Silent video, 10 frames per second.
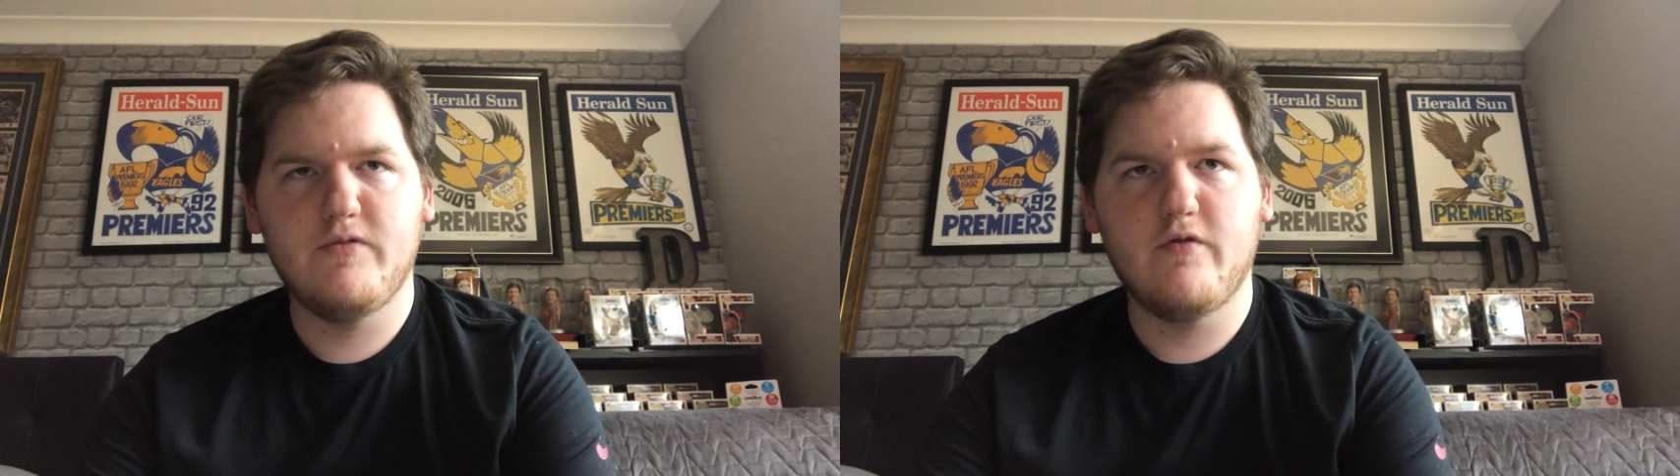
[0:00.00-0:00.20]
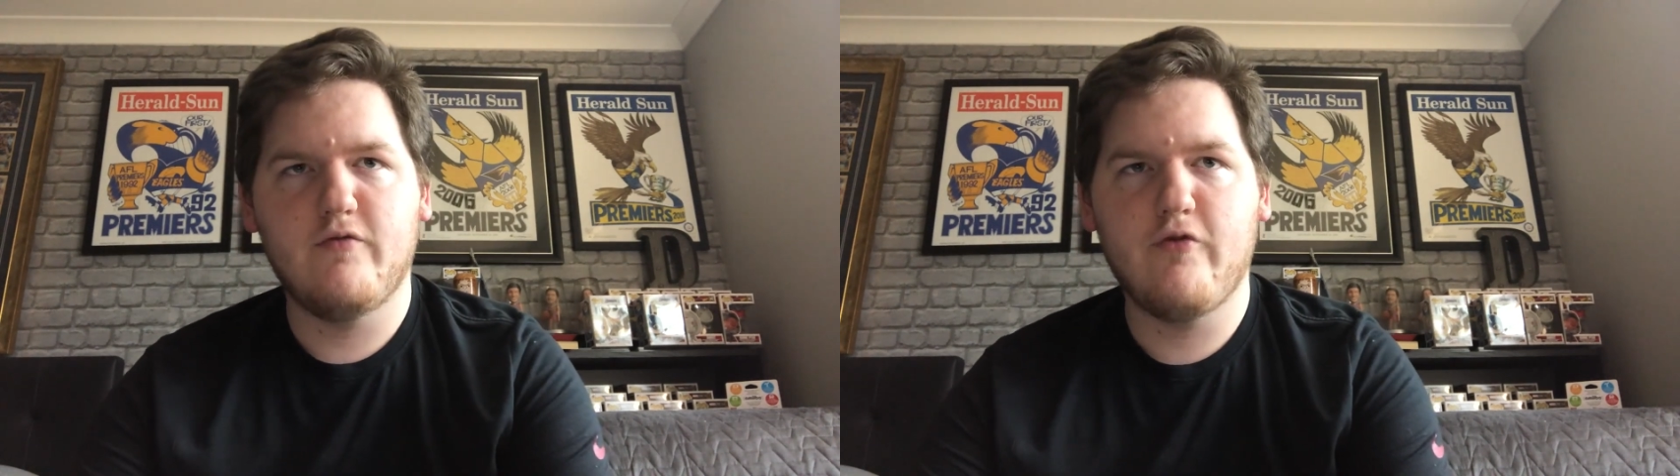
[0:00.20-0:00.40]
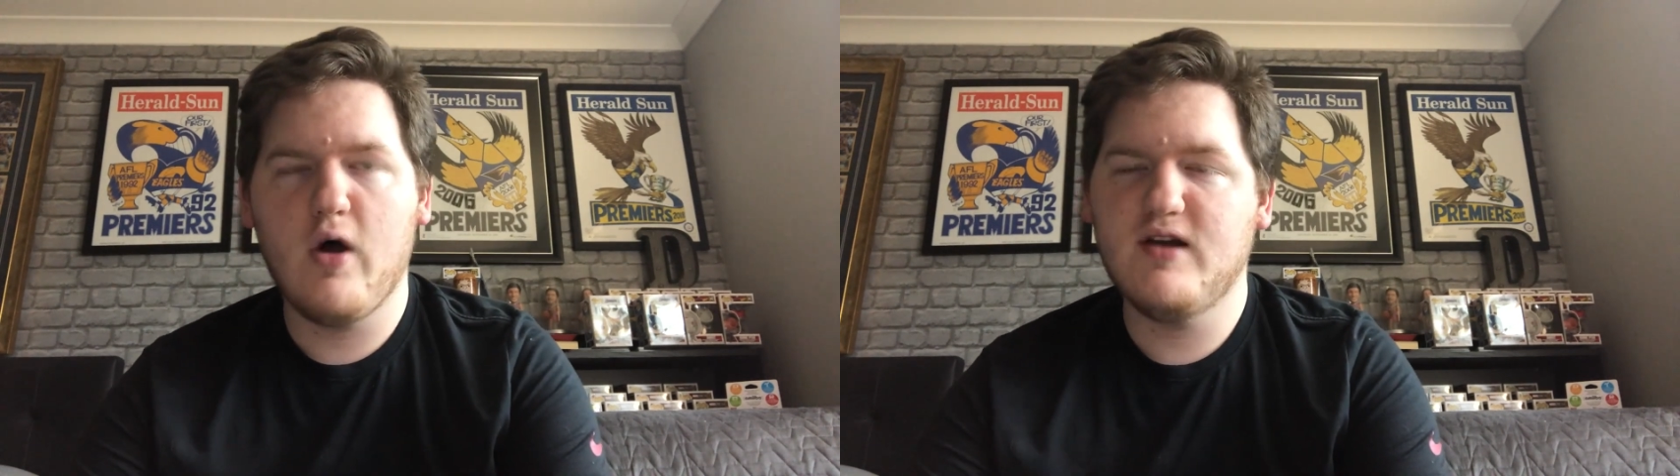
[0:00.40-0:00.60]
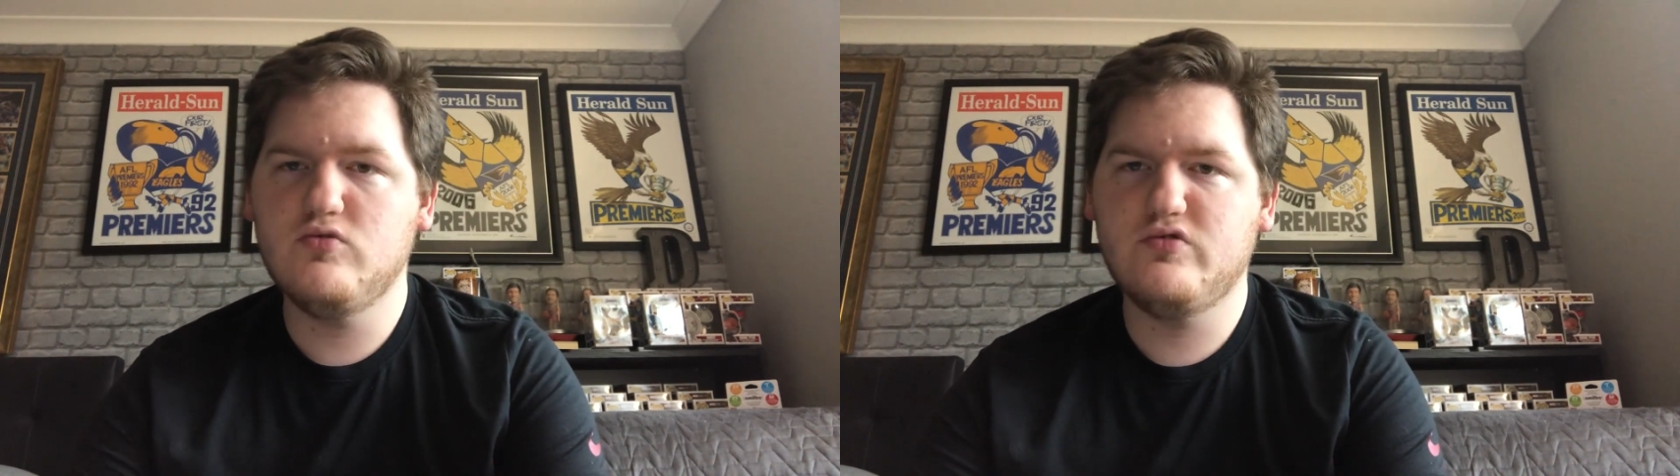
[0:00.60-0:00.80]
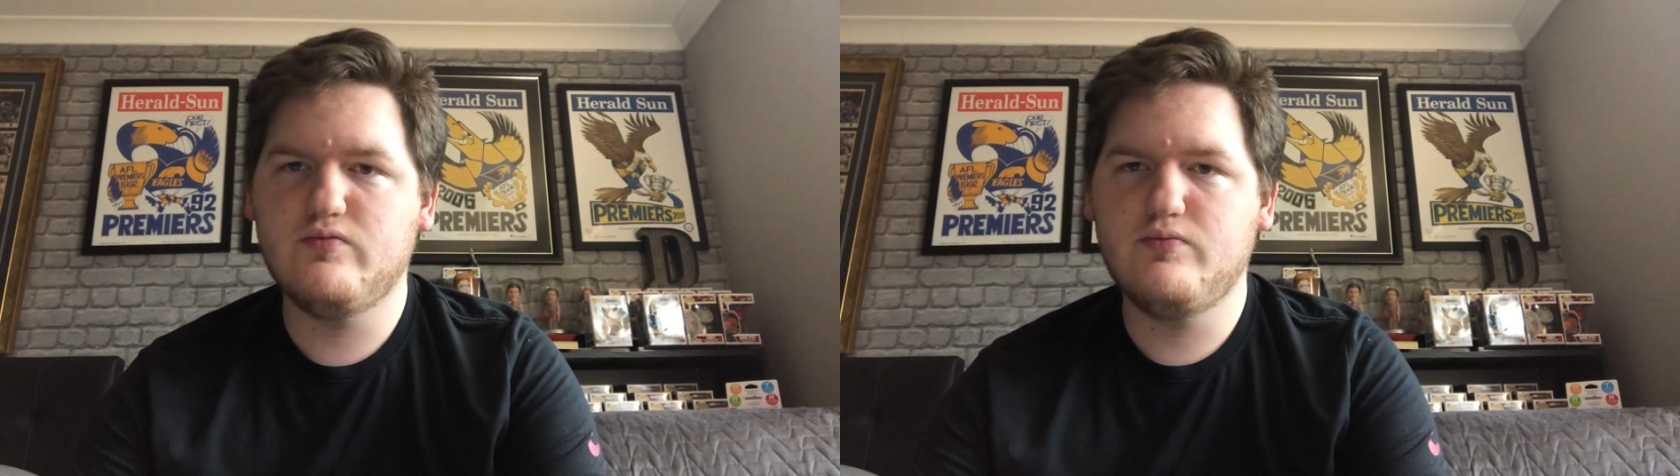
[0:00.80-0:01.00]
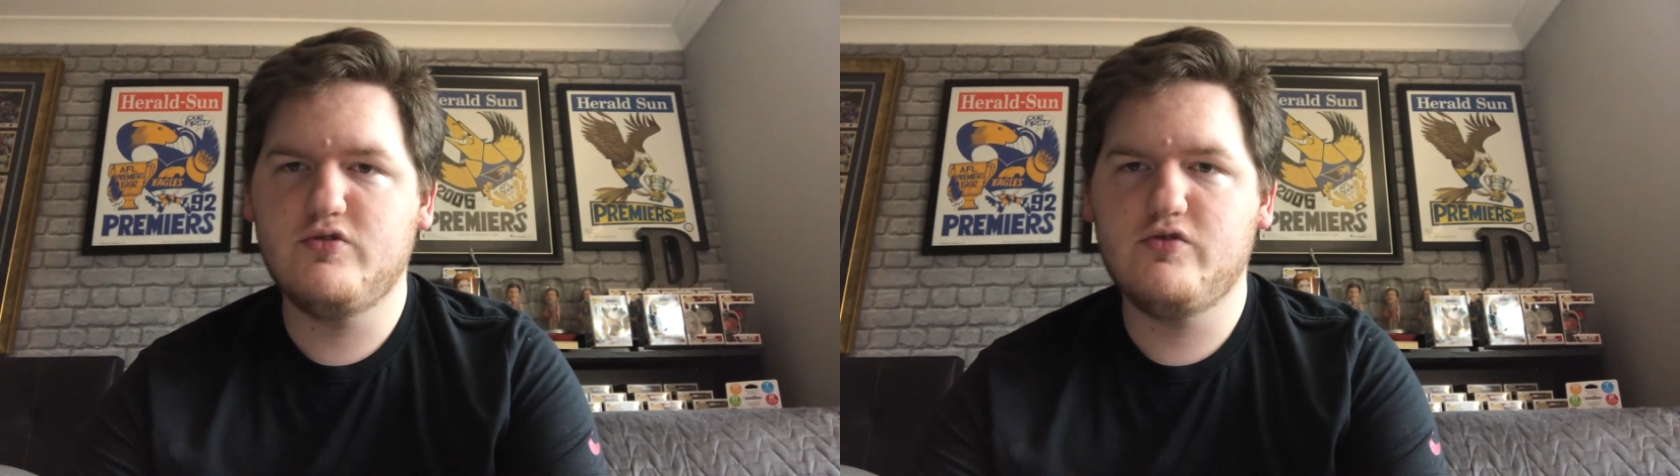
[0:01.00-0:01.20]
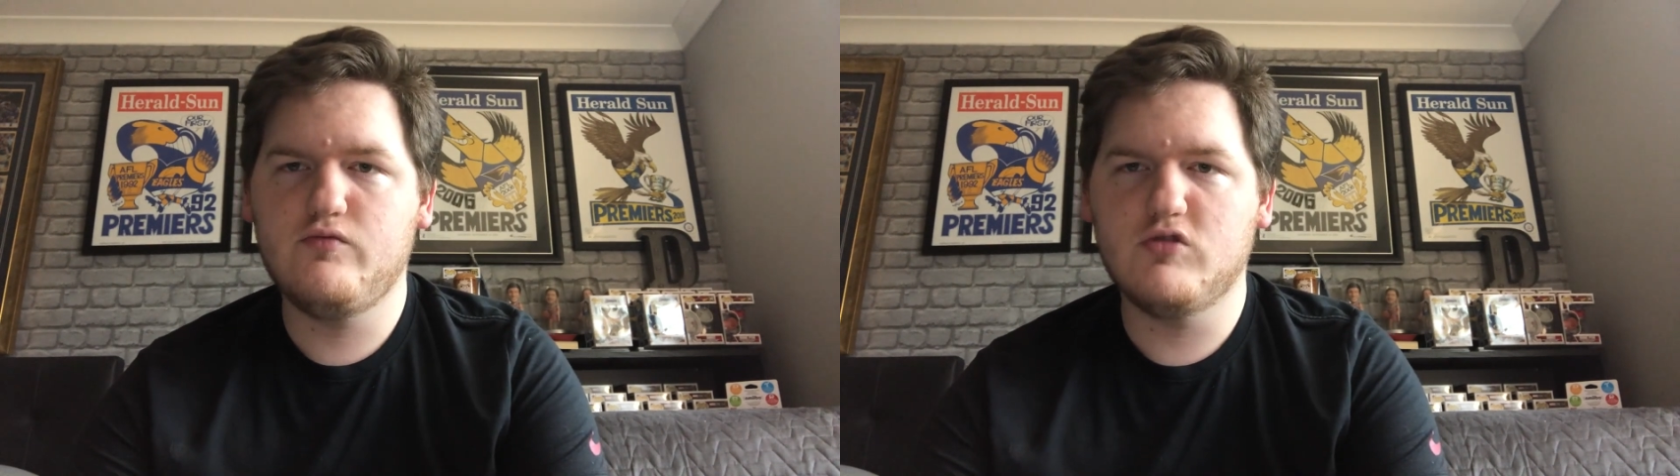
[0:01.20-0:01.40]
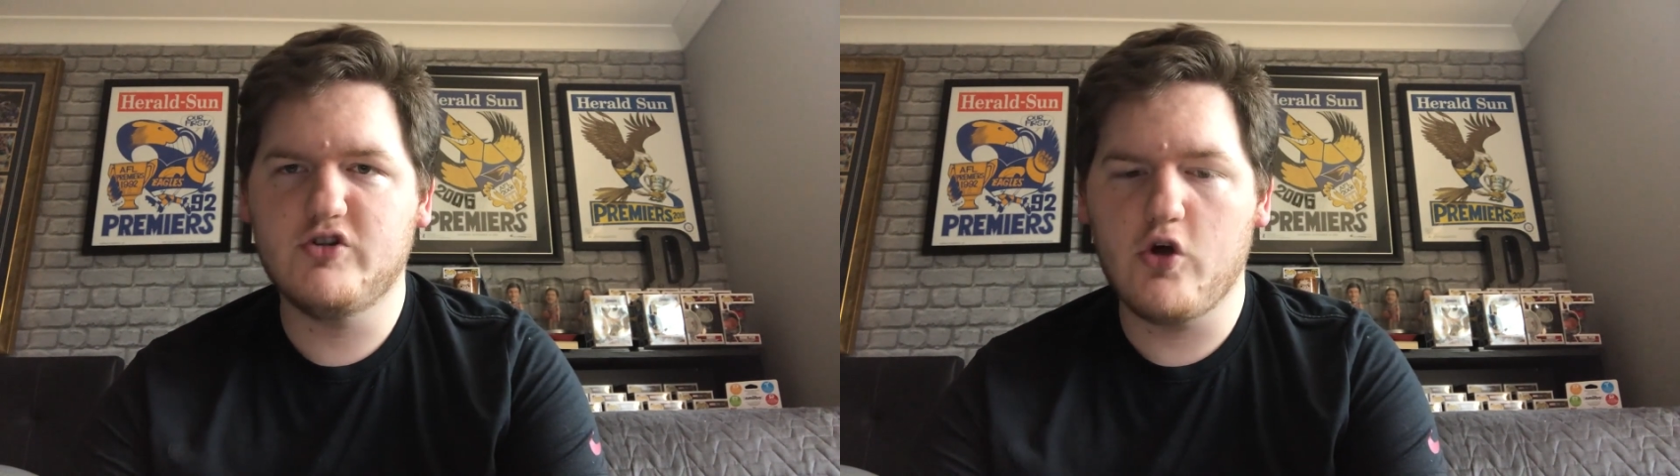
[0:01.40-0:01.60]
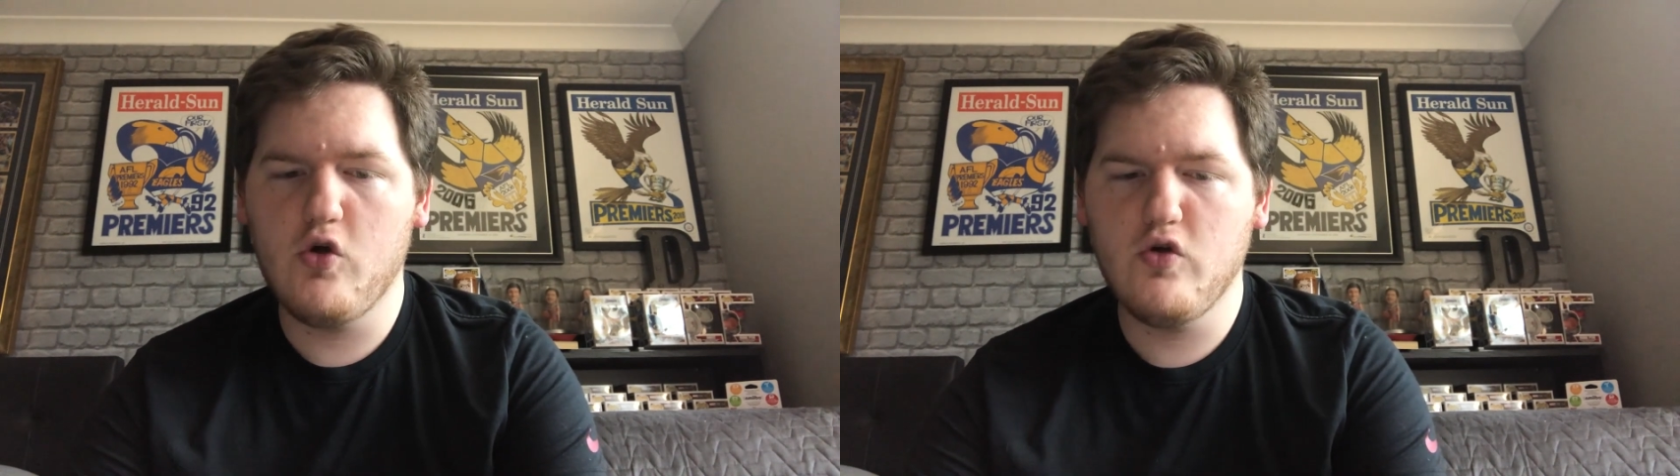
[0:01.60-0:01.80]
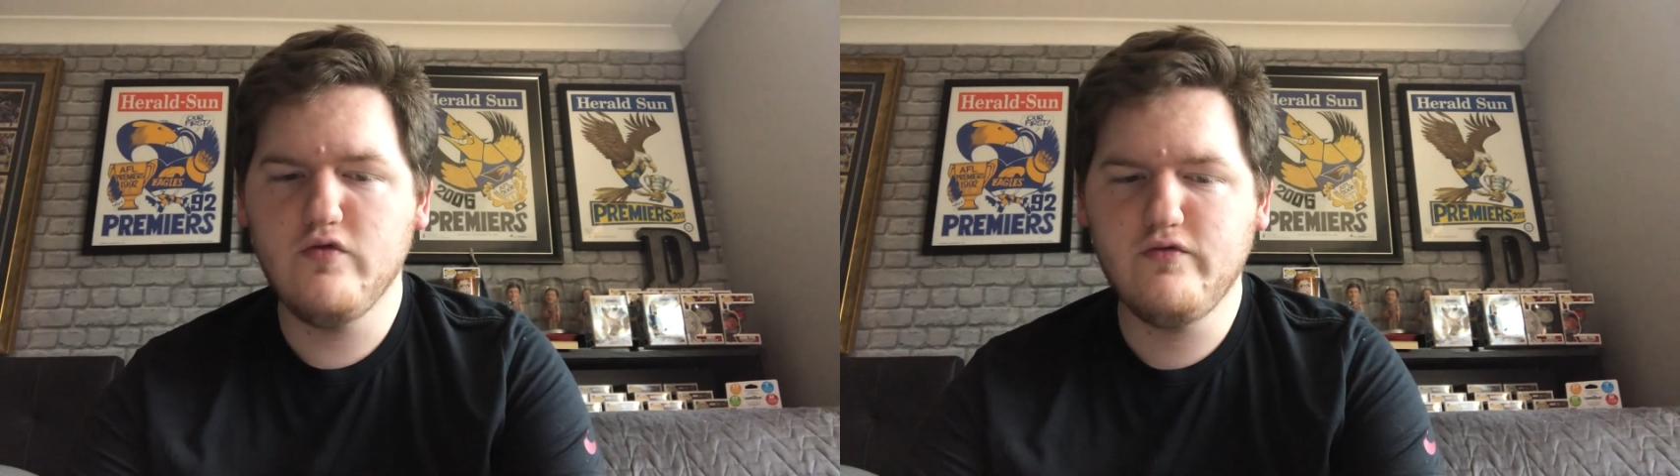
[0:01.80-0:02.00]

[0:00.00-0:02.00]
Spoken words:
finals return